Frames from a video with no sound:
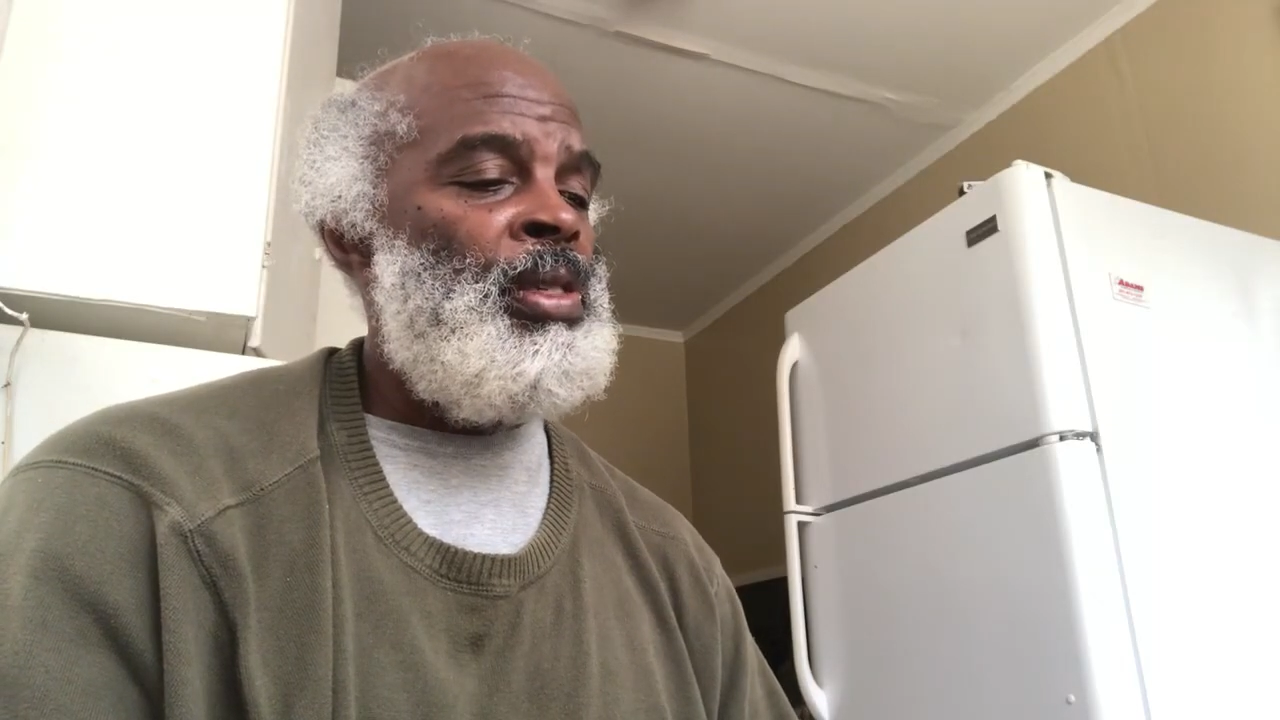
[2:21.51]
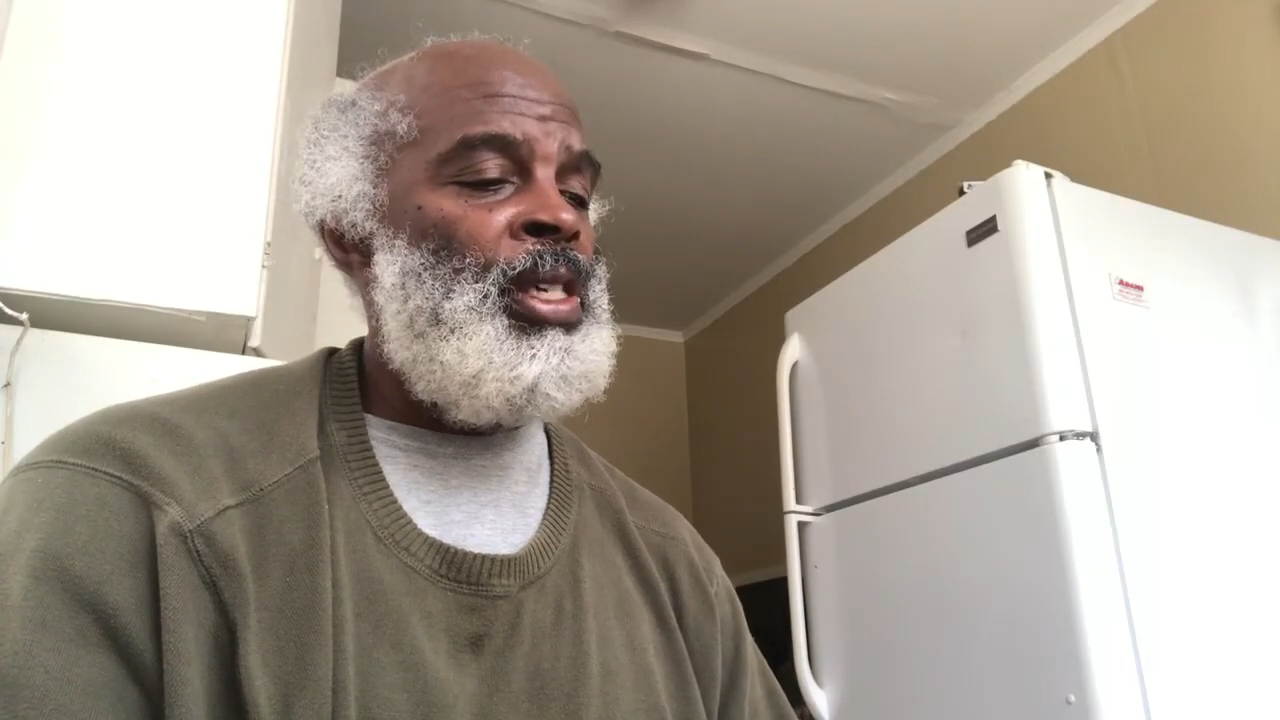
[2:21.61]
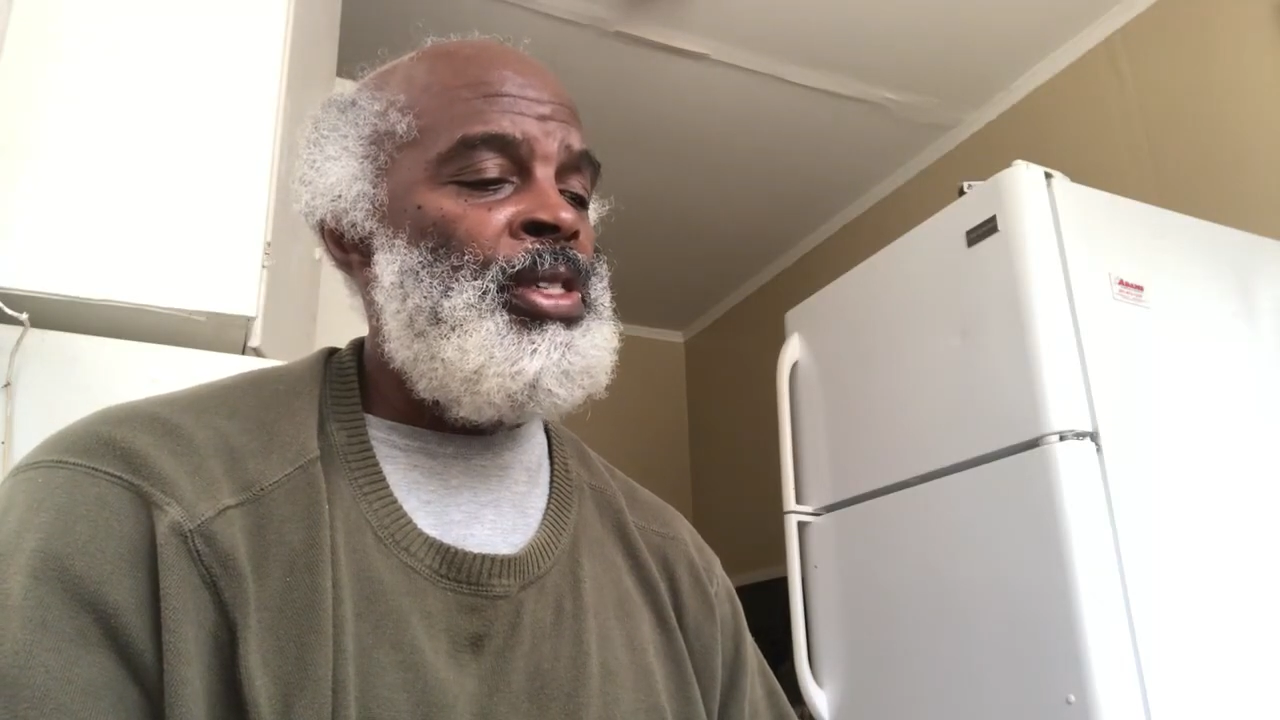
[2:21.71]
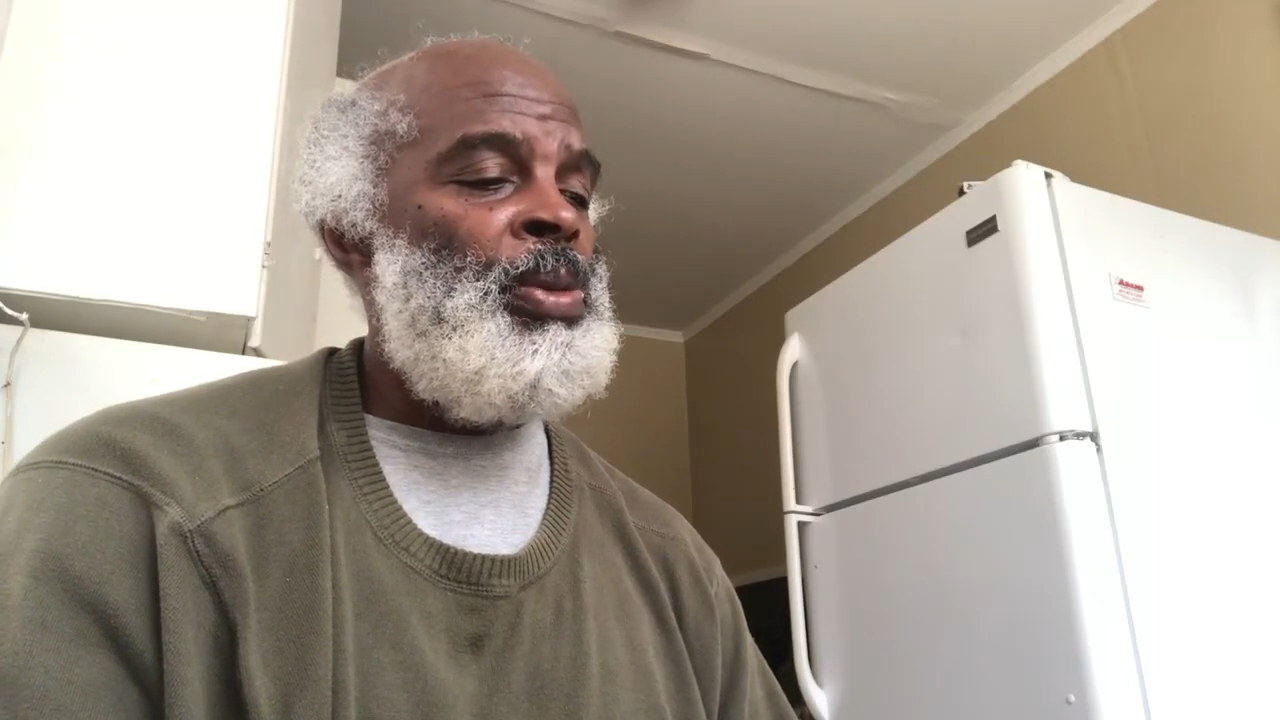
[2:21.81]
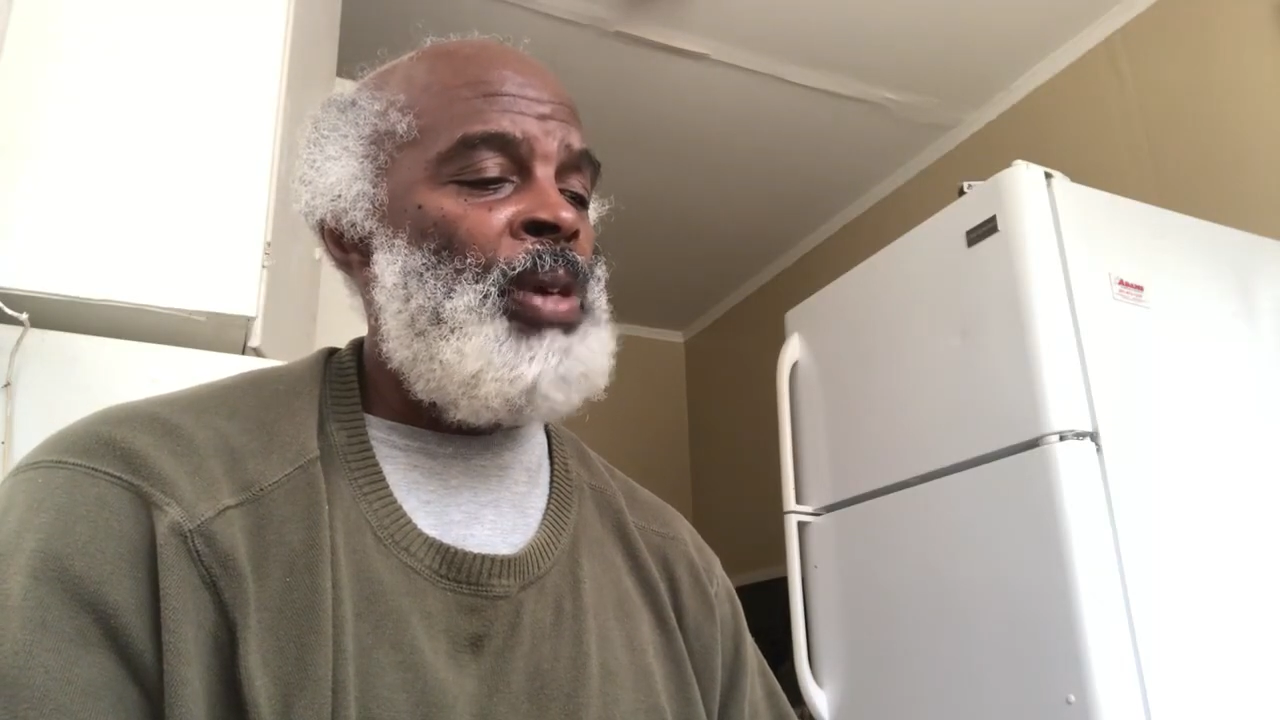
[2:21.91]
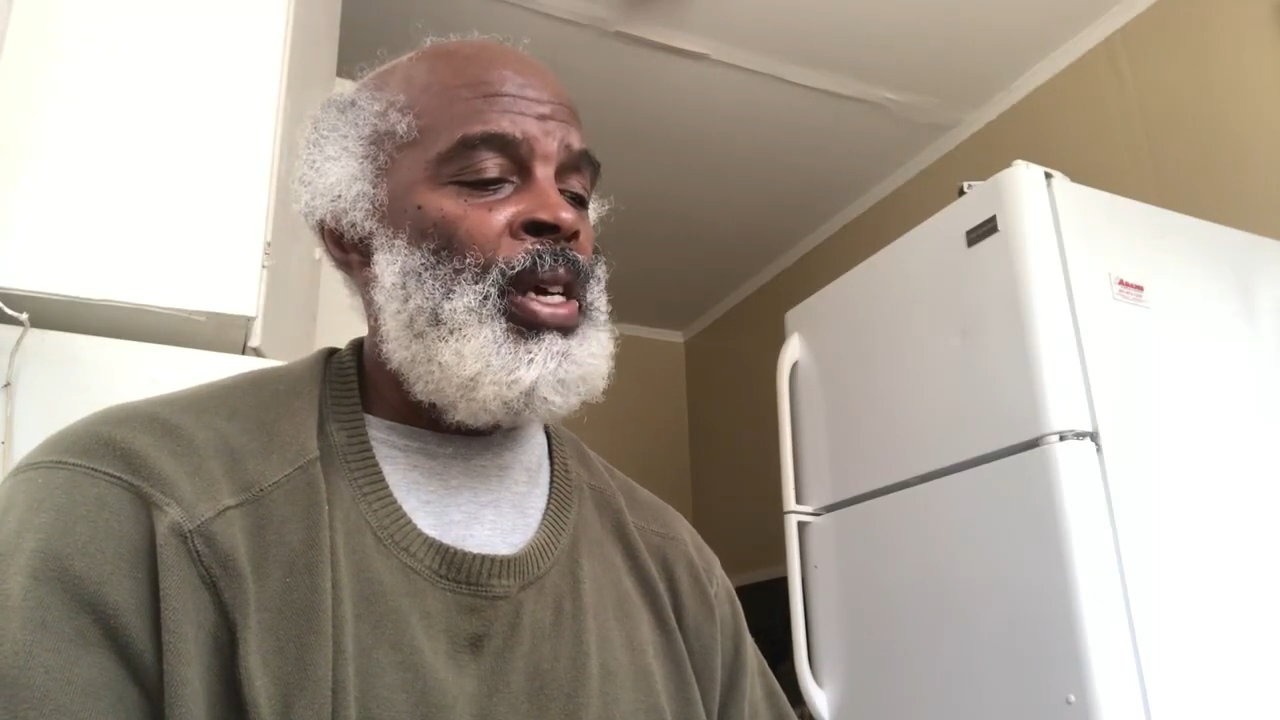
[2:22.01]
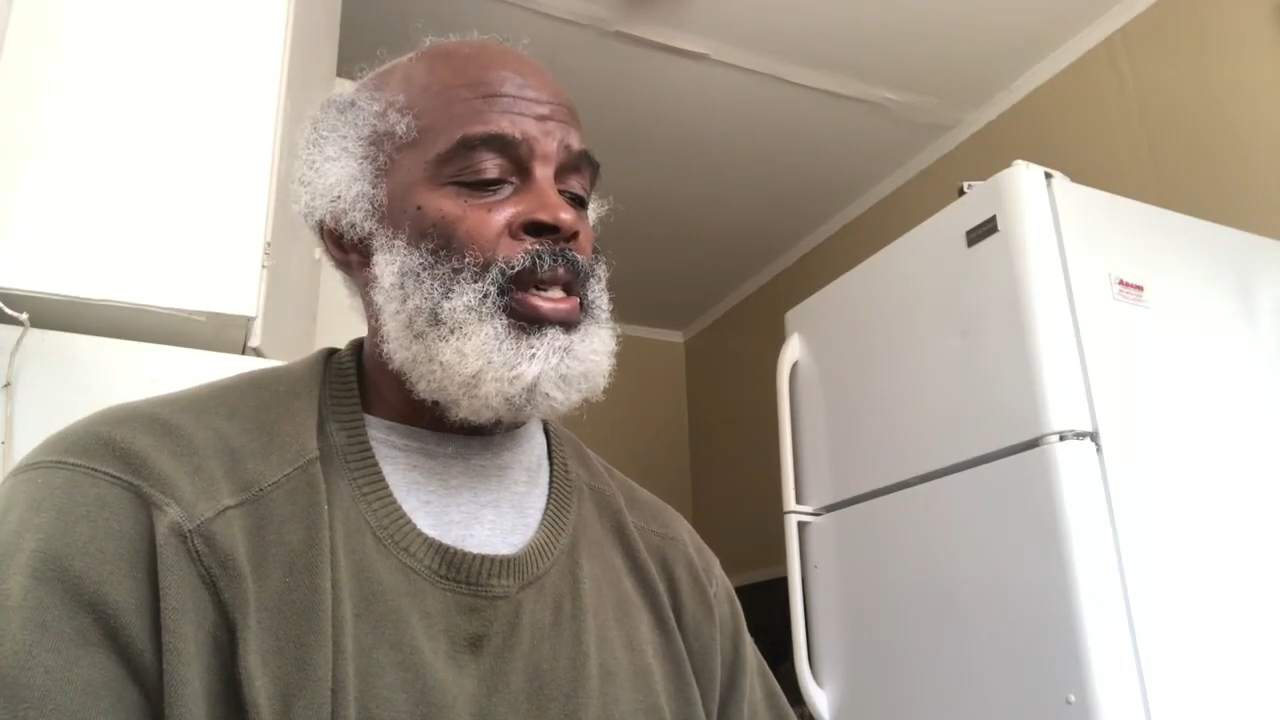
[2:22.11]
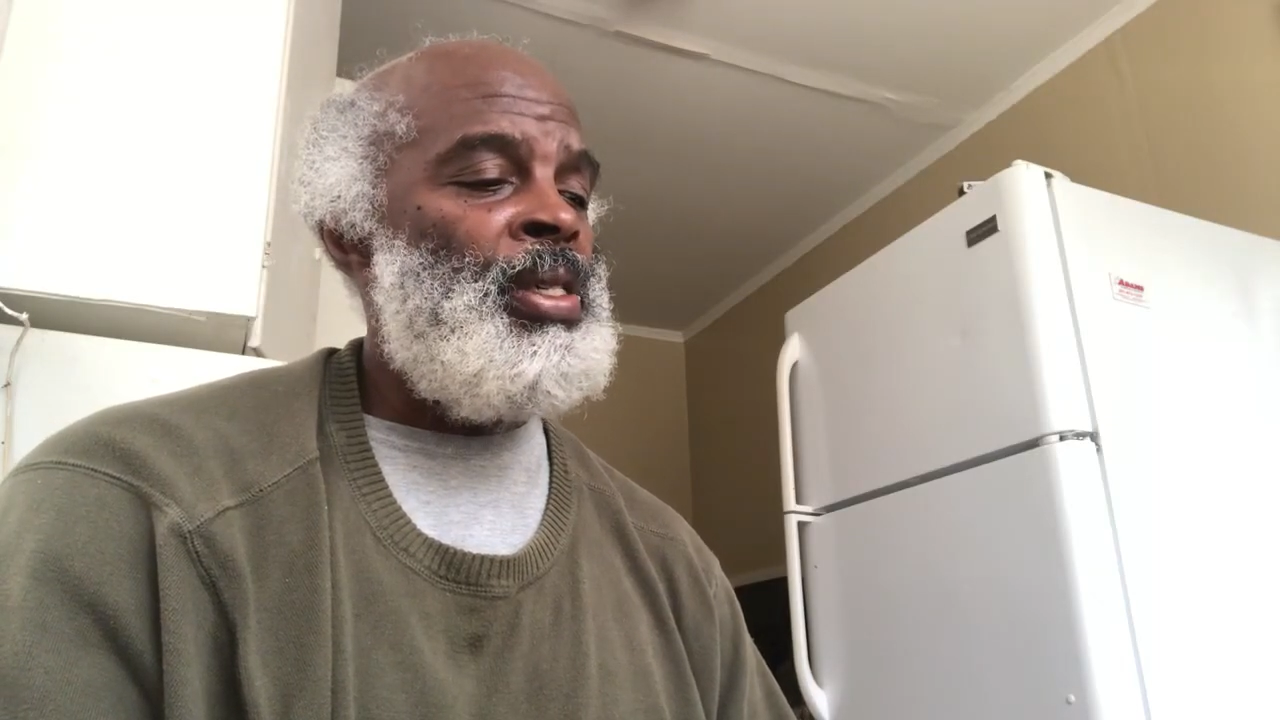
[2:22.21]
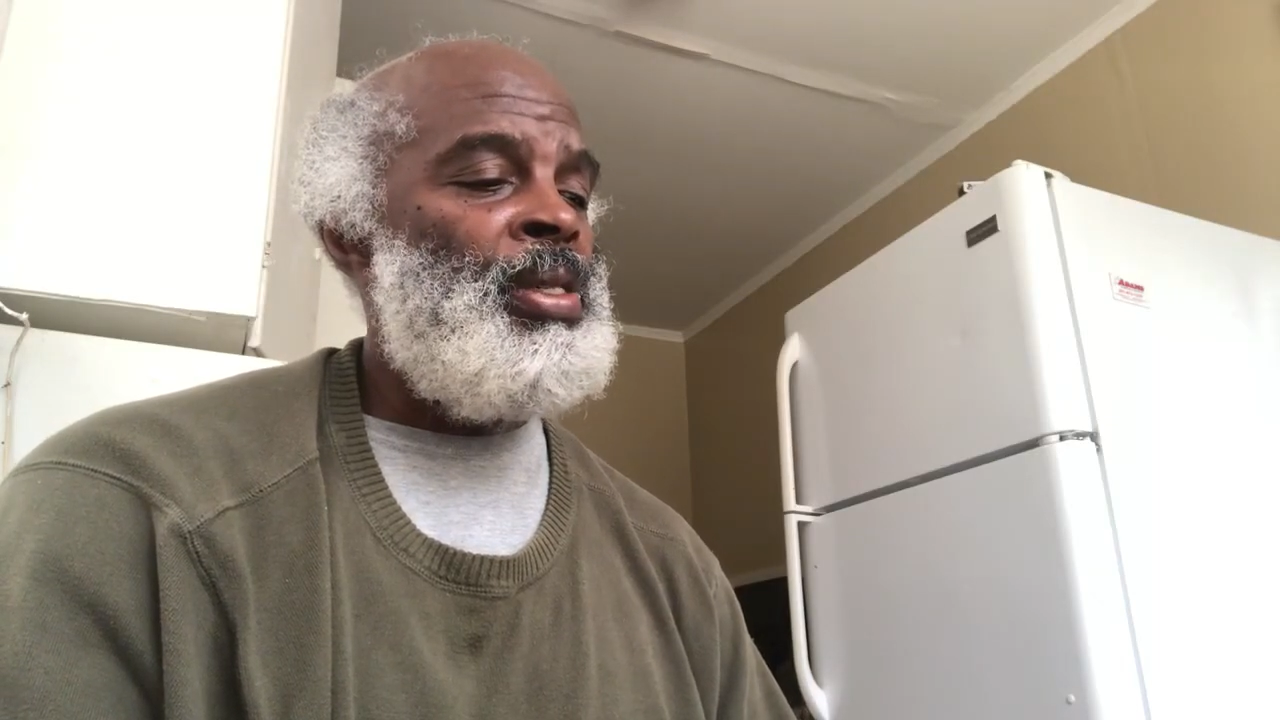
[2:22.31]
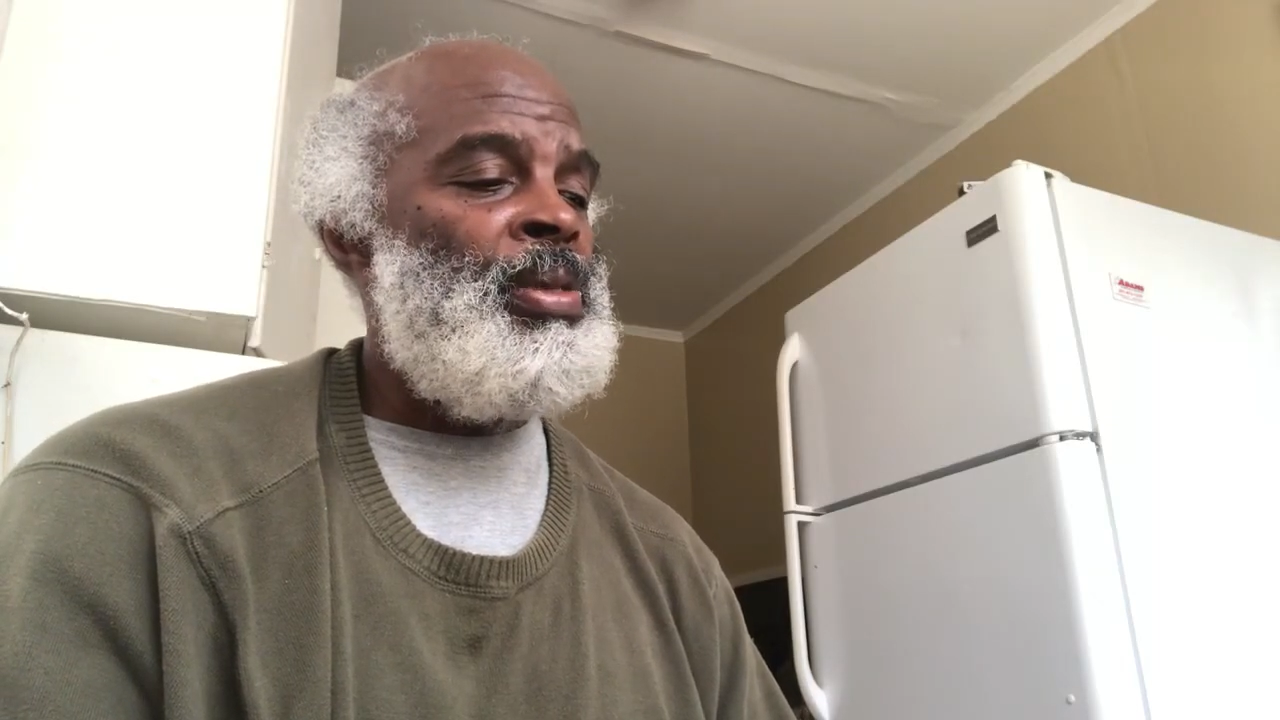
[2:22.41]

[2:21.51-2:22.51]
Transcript: Linda Rika.